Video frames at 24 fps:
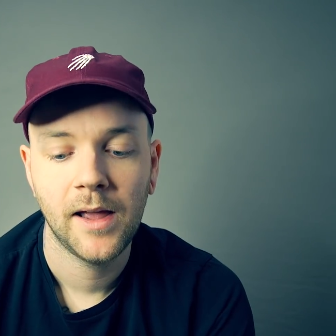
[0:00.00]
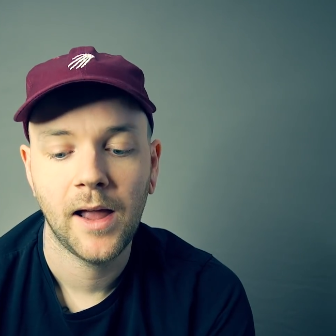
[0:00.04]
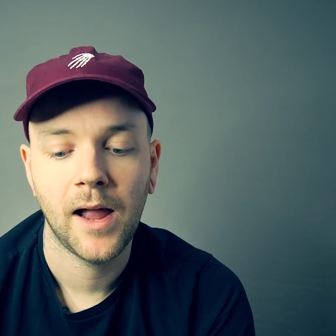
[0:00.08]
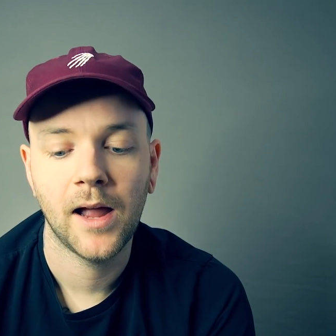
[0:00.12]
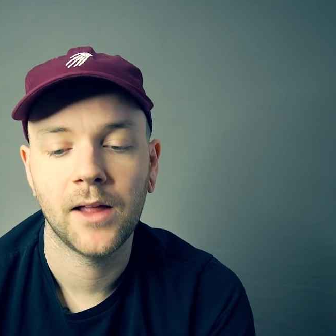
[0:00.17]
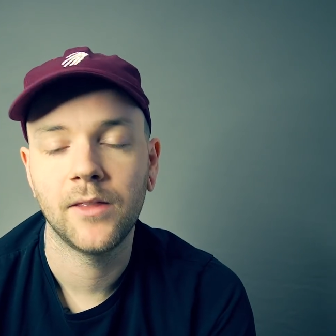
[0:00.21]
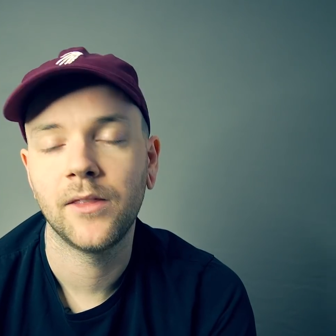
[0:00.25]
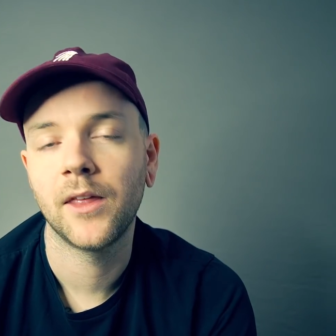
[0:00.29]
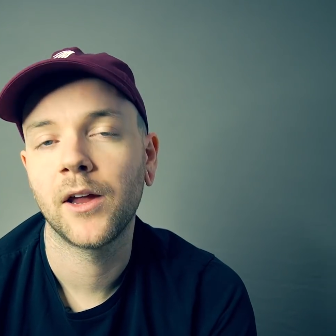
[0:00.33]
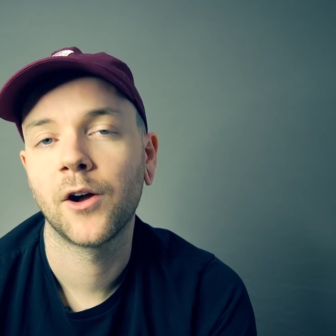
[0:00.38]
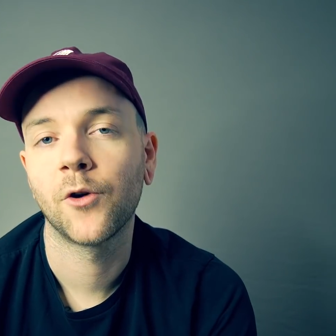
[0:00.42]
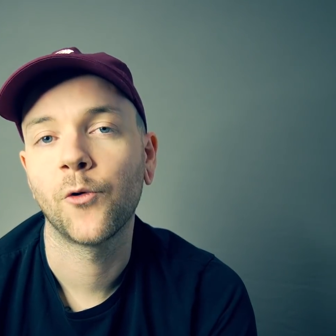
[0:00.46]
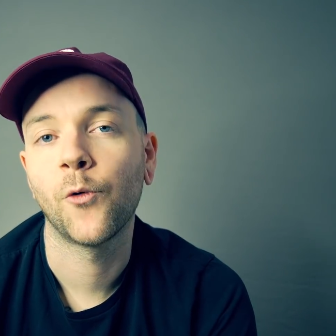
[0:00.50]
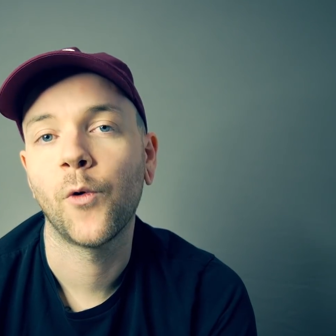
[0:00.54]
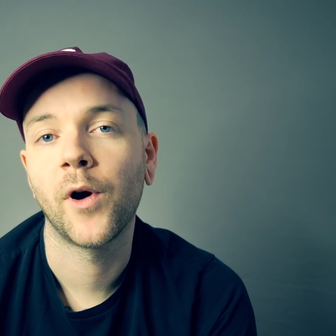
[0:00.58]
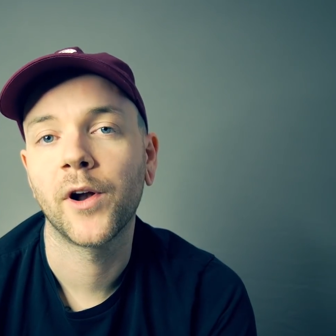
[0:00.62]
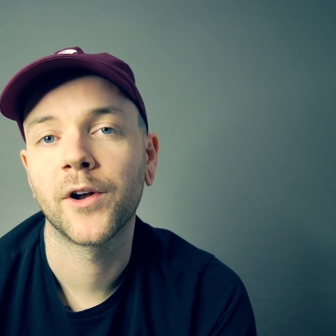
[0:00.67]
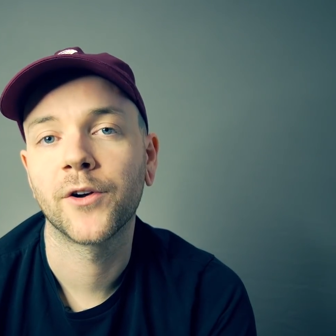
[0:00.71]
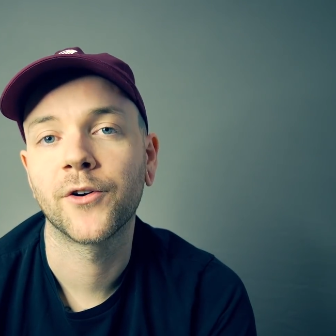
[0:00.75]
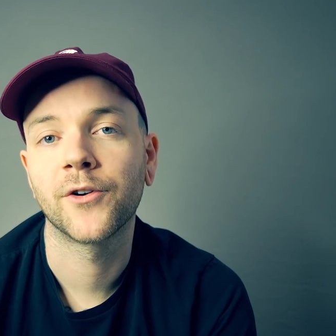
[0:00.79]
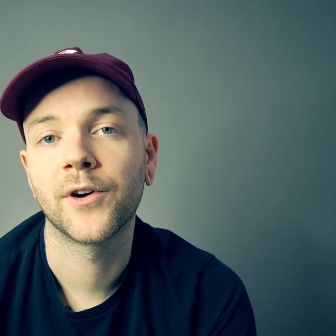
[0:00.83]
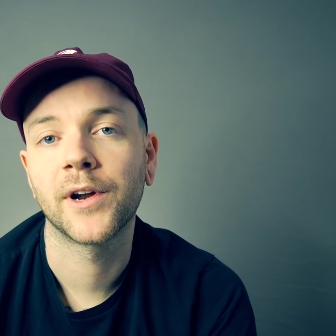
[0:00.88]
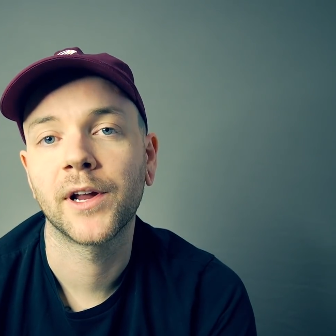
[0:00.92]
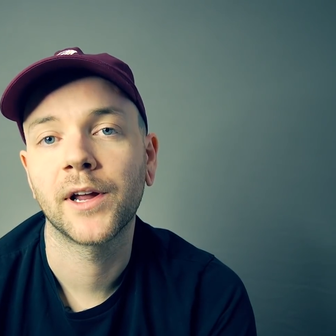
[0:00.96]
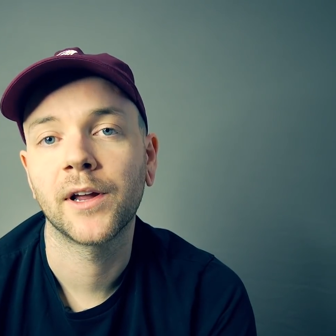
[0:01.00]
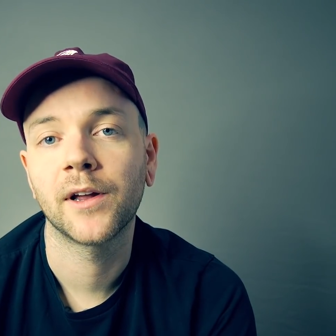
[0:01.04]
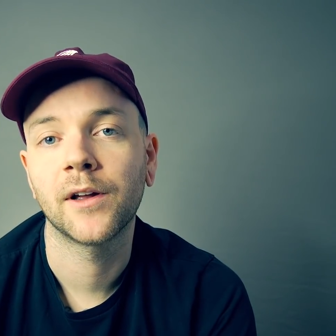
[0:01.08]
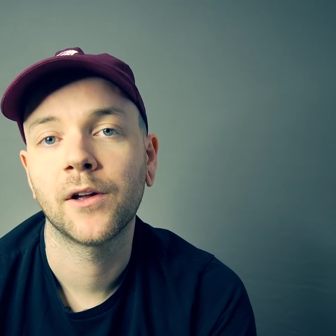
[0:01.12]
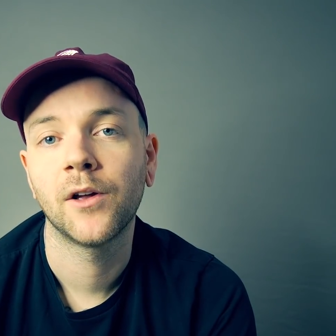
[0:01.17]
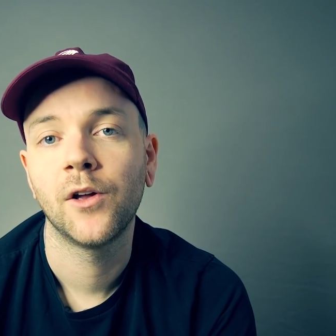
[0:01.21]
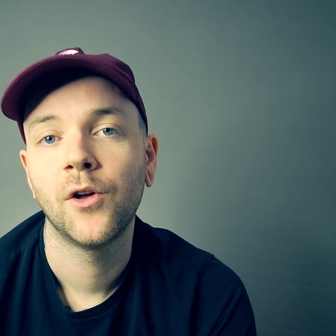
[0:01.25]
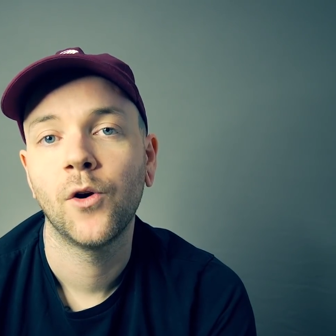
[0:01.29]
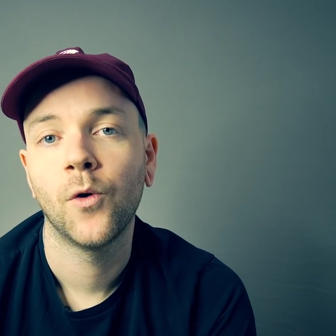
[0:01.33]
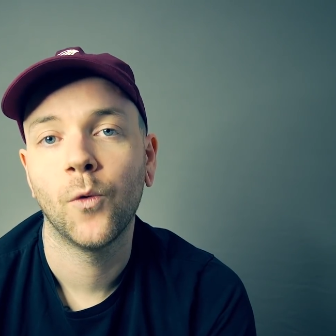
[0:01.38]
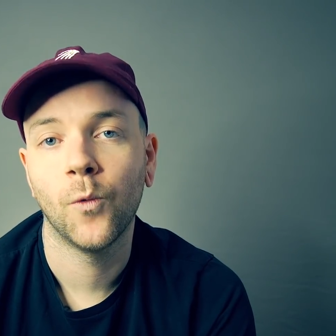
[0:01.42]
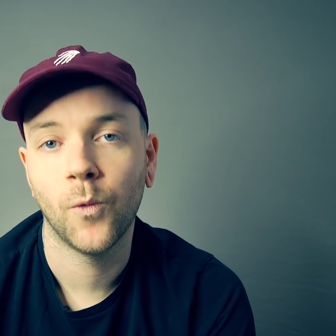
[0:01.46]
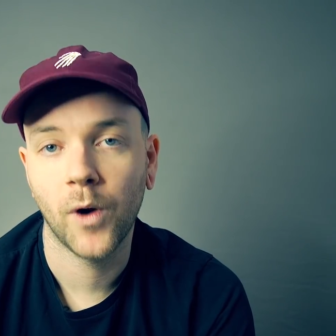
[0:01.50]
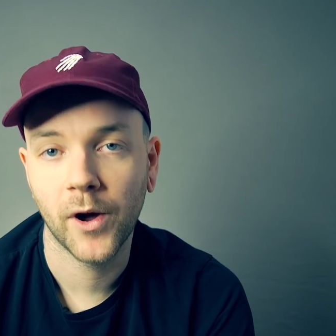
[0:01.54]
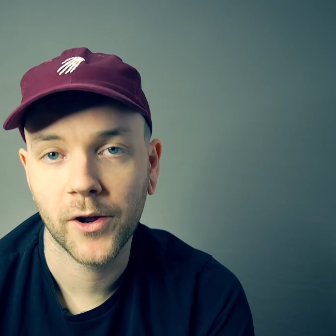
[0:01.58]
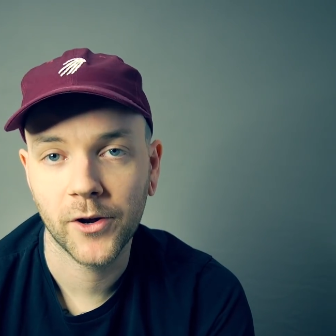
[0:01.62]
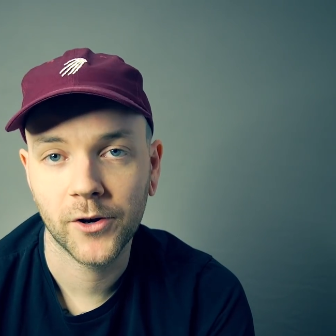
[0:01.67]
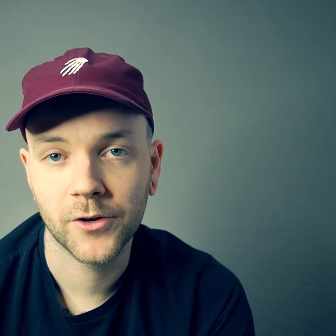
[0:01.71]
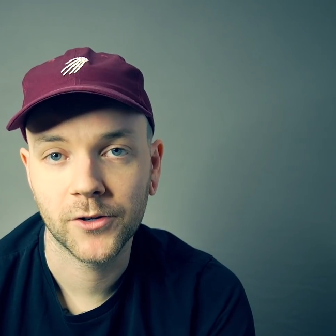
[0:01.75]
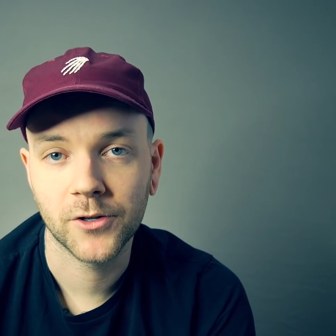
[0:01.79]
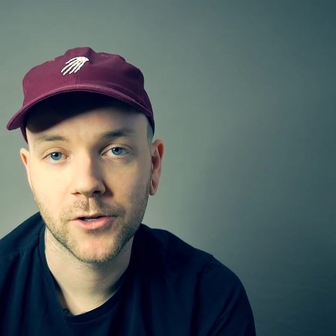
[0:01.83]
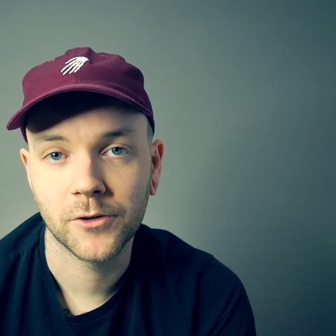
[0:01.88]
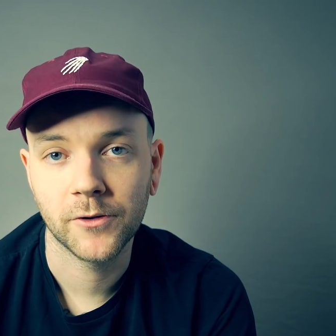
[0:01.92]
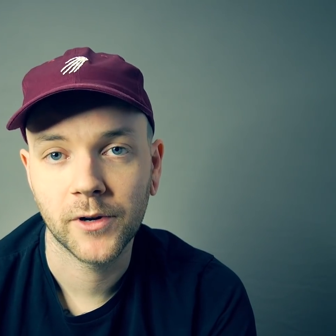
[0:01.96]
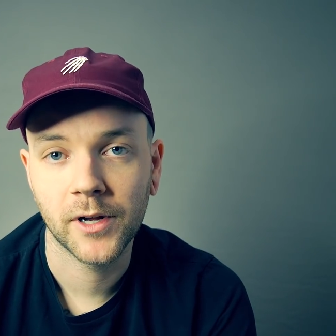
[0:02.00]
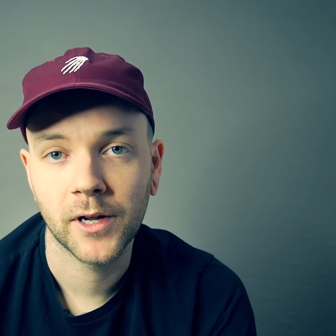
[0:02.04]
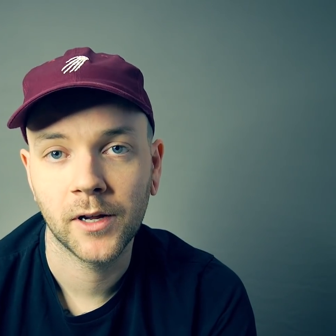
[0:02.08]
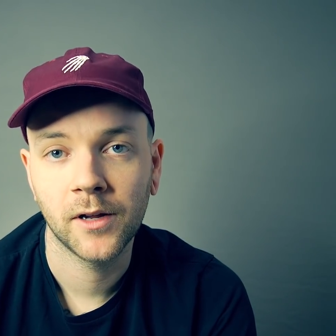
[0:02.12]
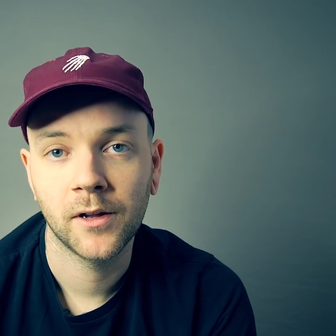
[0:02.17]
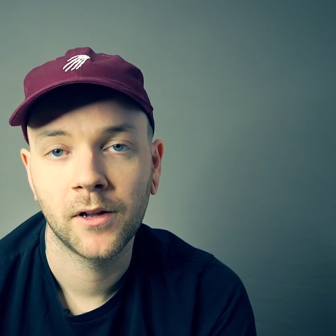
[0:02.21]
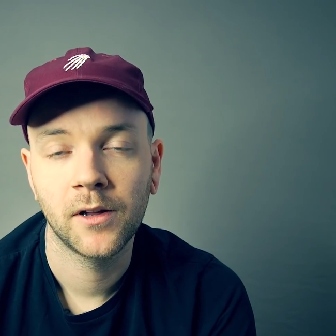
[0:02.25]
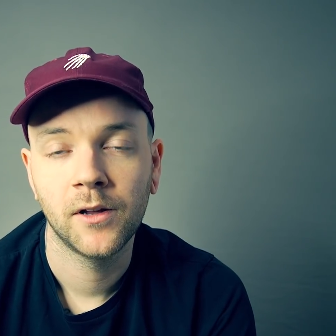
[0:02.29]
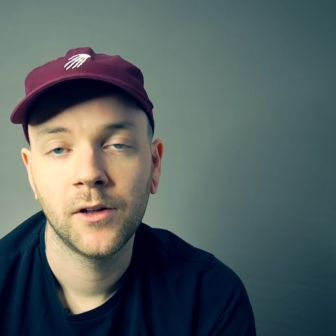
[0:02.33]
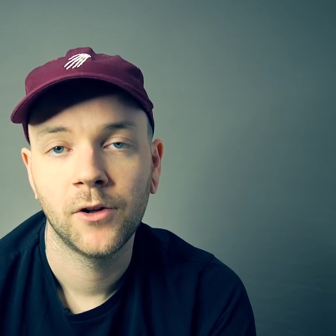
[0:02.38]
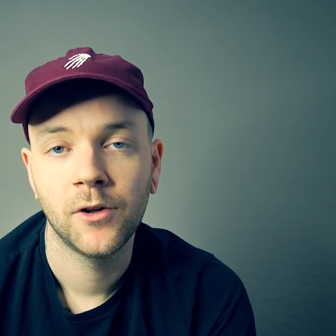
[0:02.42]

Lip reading: and they're wondering what you're doing,